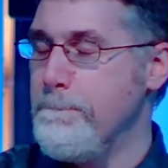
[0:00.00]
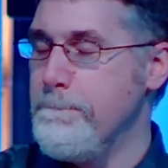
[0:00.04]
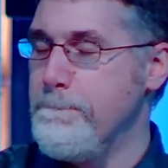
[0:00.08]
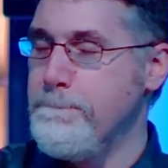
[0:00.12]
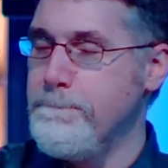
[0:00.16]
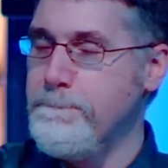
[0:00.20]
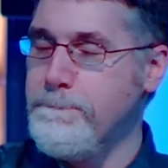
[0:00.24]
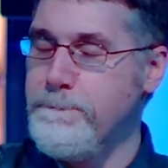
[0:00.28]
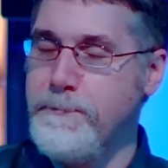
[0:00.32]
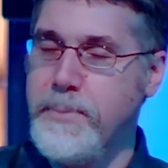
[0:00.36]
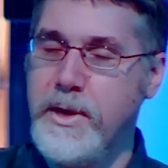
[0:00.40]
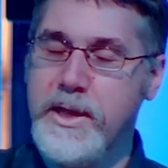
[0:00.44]

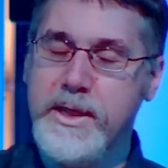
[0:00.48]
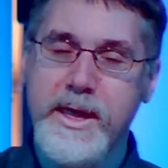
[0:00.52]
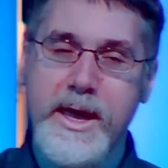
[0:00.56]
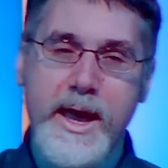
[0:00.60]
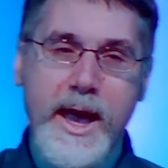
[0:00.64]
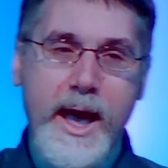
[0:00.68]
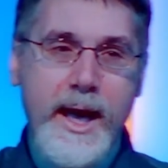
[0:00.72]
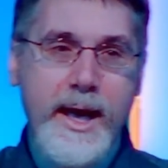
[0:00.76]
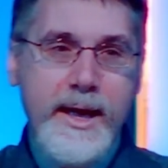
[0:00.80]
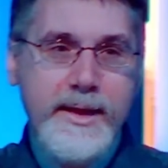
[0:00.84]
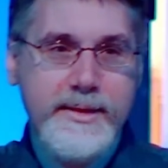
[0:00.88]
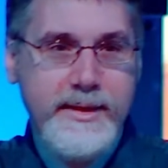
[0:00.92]
But they
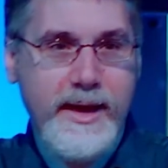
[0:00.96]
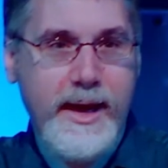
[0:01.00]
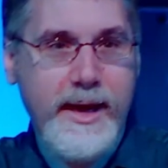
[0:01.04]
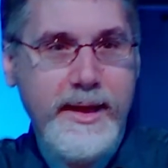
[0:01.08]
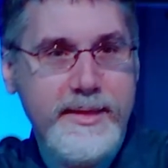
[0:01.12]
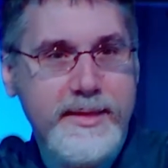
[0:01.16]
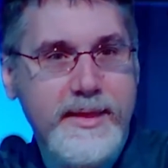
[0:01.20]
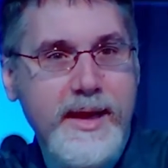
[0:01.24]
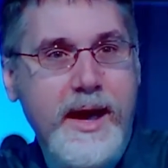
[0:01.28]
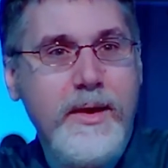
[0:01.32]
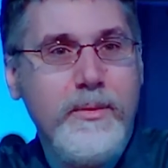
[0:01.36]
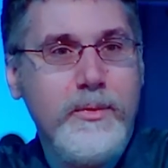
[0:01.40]
had had
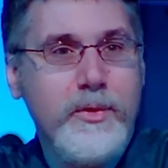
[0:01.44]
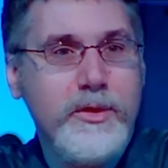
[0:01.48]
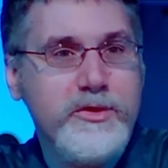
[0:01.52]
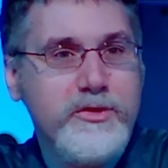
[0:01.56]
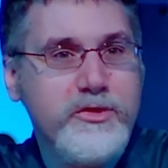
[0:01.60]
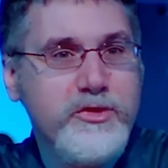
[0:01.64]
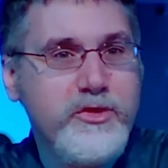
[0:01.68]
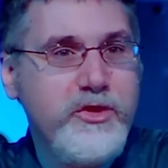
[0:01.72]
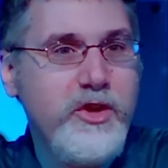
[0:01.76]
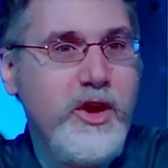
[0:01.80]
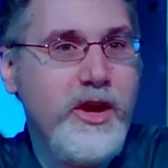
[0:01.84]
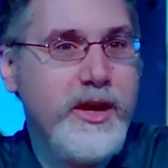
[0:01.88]
that one
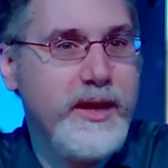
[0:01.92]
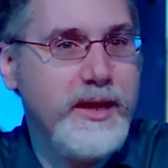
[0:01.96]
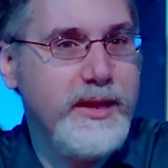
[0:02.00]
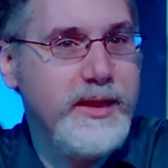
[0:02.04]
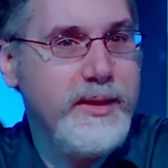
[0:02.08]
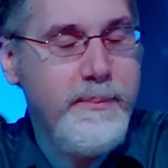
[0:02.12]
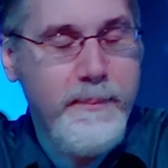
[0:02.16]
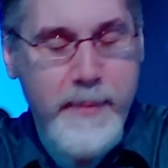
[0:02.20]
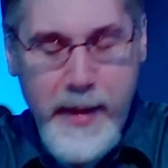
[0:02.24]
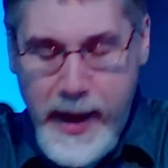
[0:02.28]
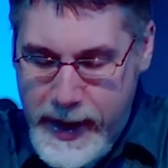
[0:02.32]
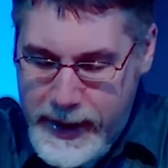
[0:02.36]
stuck in the
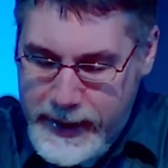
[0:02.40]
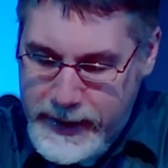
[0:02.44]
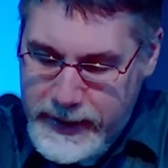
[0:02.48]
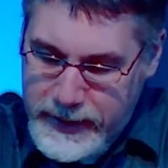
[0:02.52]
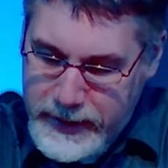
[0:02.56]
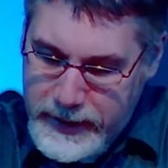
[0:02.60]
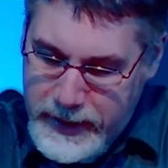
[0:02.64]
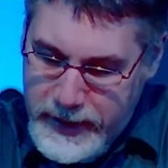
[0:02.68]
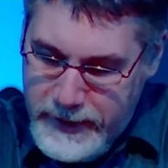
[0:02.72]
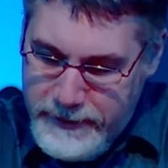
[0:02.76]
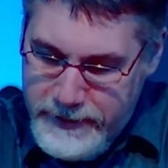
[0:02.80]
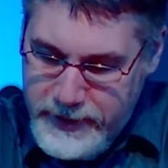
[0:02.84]
back
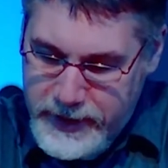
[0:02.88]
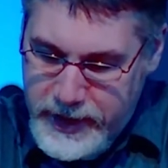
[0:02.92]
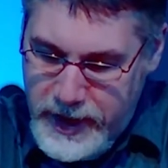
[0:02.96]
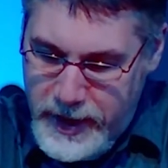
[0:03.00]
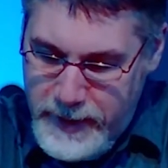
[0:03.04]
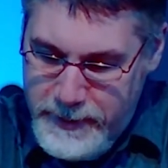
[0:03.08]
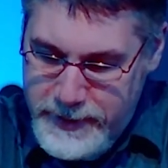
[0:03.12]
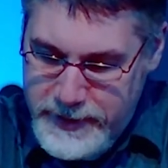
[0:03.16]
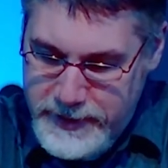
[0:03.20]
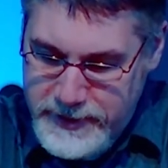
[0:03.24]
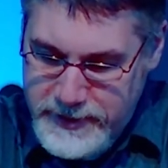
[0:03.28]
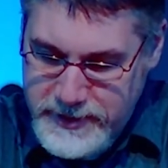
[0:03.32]
of a
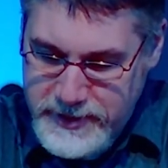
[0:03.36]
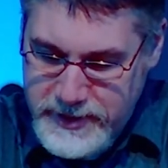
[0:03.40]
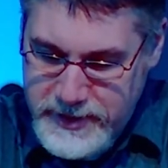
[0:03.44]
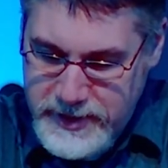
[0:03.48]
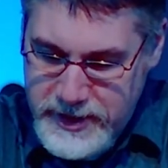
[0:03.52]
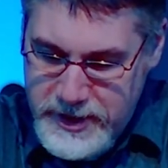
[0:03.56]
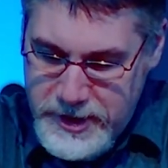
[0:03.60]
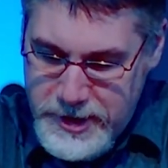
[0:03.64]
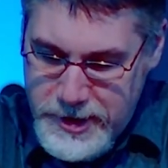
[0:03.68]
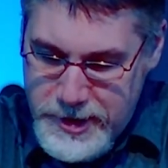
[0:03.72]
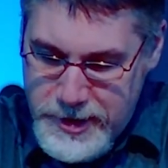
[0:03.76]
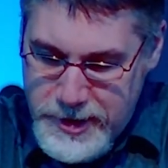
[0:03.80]
cupboard
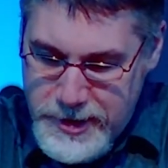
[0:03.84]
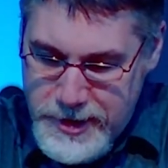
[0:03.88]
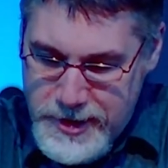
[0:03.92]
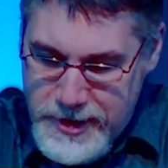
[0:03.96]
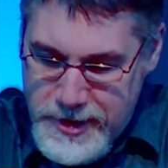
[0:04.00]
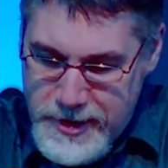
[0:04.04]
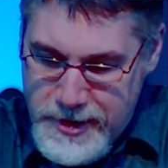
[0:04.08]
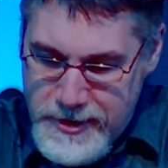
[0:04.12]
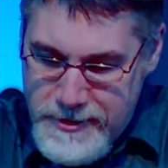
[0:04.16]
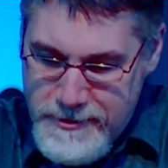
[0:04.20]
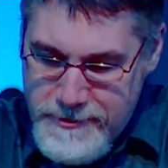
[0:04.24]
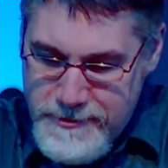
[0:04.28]

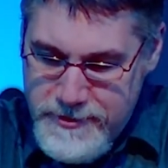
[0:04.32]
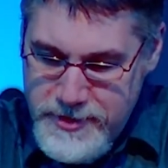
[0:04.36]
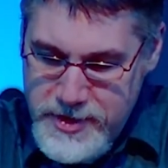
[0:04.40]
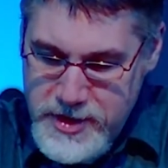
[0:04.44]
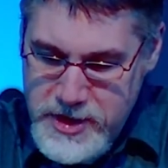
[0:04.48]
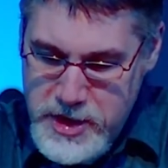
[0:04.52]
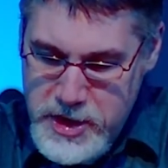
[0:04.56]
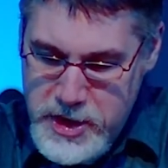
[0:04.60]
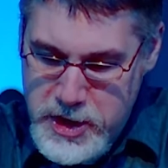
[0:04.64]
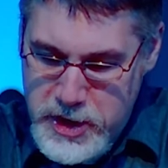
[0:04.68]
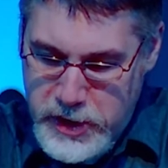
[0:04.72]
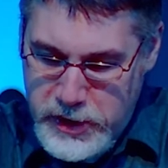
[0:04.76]
for
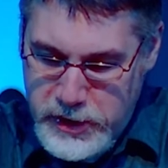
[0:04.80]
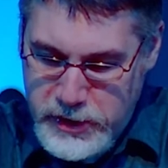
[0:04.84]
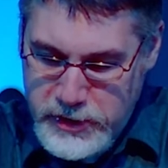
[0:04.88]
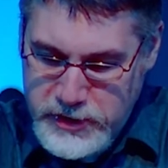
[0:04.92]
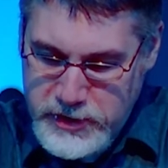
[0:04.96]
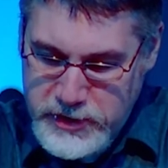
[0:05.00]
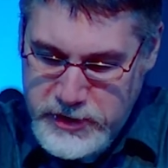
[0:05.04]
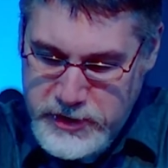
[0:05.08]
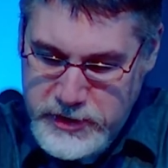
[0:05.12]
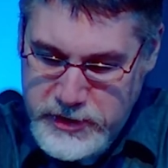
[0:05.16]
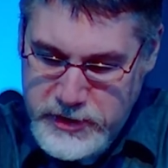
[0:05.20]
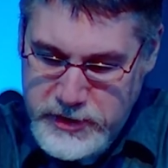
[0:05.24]

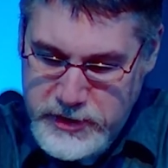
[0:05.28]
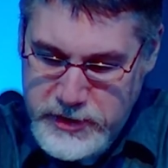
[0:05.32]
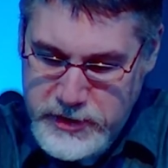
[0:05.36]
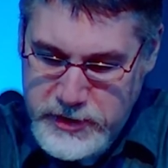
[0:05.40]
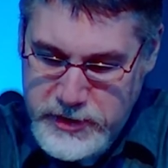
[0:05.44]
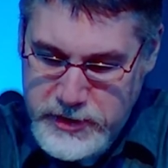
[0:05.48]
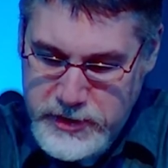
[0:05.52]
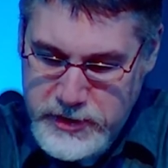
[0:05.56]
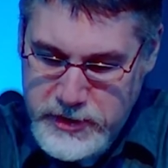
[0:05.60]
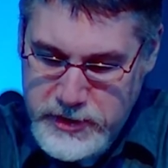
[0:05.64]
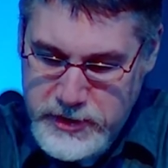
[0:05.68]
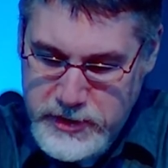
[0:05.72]

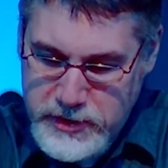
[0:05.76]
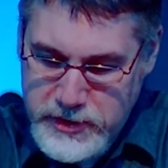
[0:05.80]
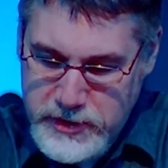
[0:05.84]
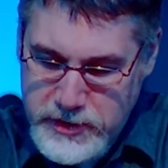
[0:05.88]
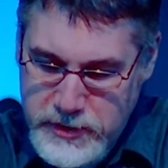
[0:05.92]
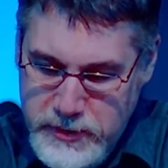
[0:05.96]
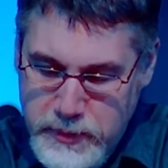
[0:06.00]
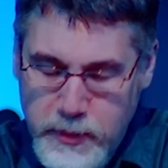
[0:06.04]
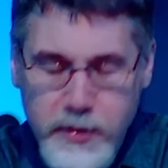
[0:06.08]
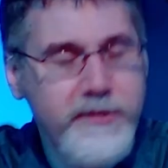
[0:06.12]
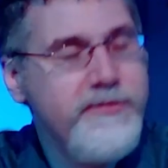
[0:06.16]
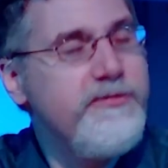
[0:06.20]
years.
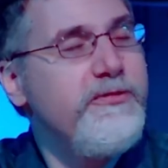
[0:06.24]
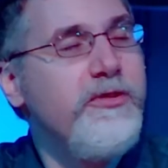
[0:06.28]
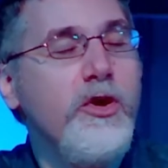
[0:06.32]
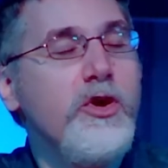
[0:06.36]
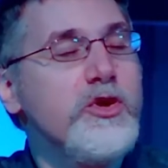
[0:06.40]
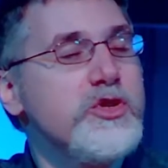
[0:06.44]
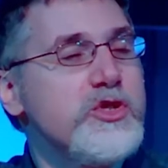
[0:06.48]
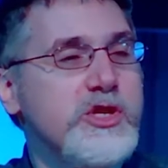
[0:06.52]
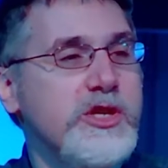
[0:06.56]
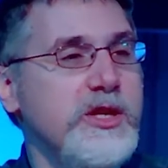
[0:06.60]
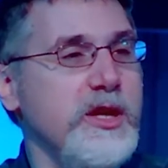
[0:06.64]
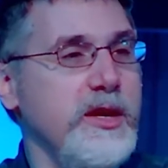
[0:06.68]
We're
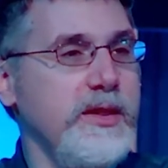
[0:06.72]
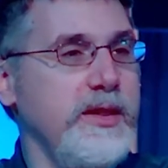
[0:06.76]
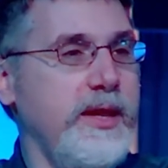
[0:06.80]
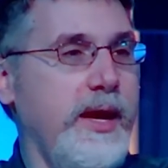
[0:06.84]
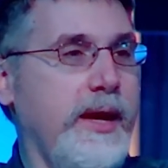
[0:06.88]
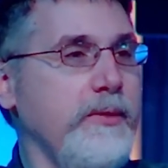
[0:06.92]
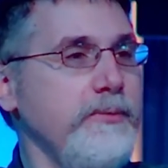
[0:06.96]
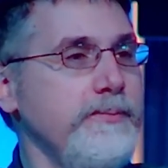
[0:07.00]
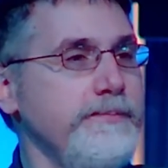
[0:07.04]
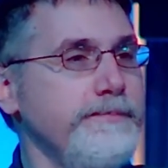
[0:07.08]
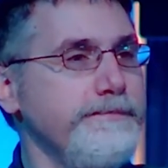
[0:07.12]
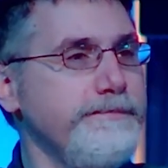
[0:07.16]
fortunate now.
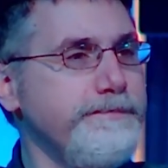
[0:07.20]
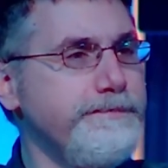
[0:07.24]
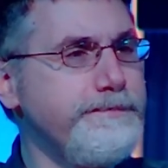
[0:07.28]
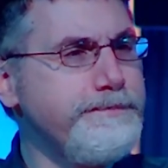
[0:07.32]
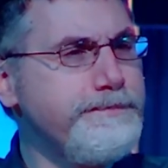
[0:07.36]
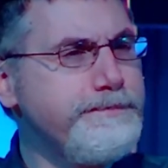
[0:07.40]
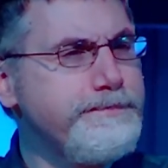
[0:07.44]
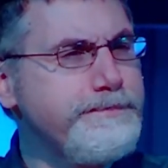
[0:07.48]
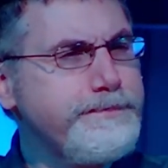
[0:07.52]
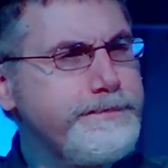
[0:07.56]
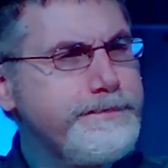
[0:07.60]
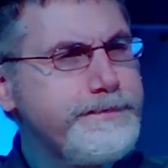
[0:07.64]

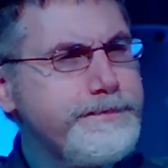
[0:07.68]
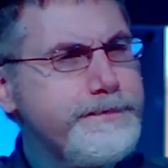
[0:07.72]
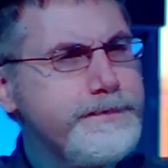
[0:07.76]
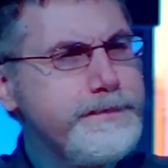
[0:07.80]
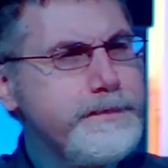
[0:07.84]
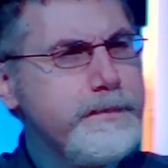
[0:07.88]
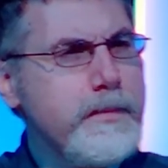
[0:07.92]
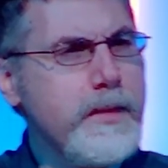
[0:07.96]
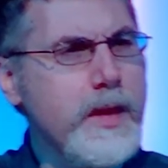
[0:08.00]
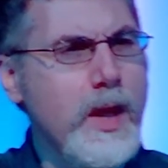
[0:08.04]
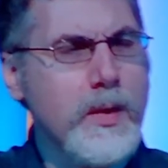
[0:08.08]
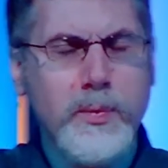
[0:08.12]

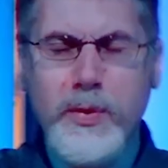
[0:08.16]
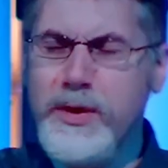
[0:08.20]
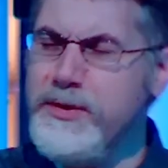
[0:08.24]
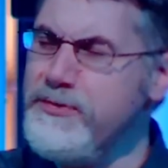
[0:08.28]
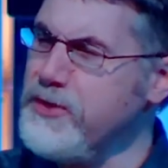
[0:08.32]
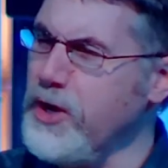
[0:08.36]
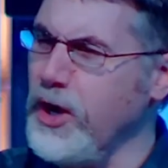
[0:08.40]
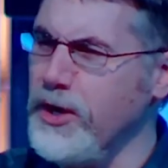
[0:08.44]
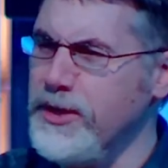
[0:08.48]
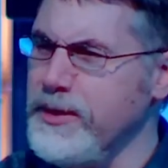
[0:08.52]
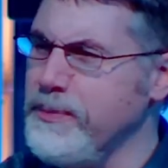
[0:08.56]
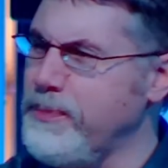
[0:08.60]
We've
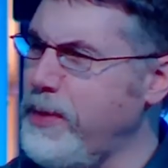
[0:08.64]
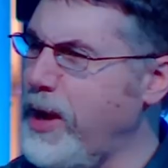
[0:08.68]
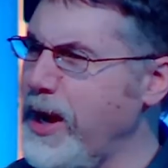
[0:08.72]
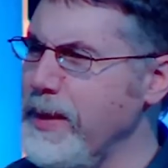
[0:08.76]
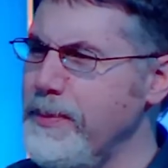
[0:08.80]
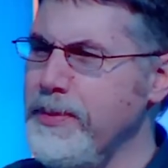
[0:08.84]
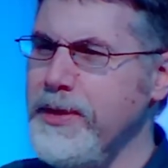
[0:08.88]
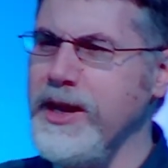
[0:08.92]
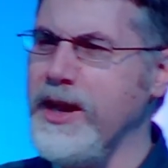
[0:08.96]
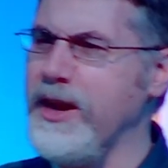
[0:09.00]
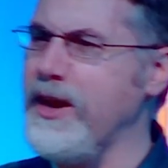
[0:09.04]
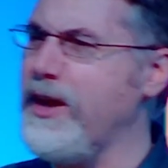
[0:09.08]
got the
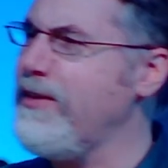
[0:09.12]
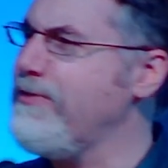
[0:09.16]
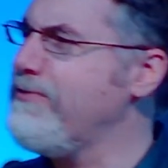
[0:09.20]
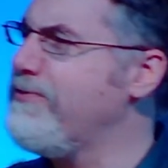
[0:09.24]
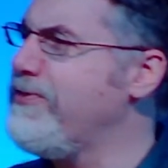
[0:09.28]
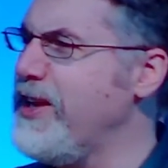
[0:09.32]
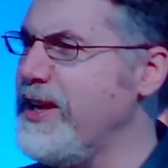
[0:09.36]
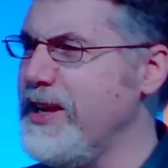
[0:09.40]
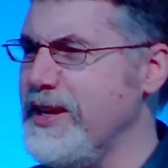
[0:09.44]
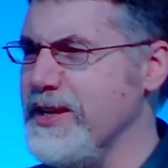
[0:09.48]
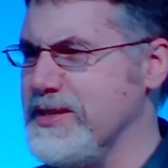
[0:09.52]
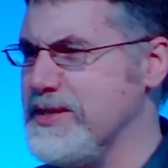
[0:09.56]
Bible at our
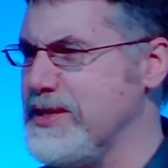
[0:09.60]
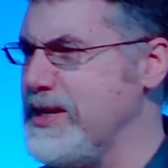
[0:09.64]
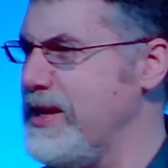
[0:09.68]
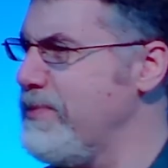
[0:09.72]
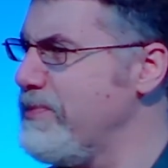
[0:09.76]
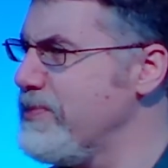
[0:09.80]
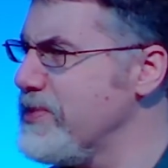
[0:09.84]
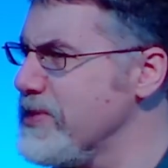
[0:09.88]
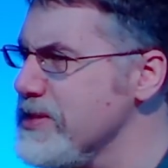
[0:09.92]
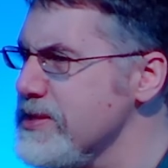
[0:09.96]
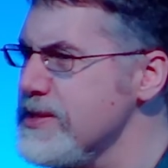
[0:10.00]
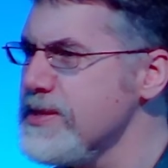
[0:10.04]
fingertips,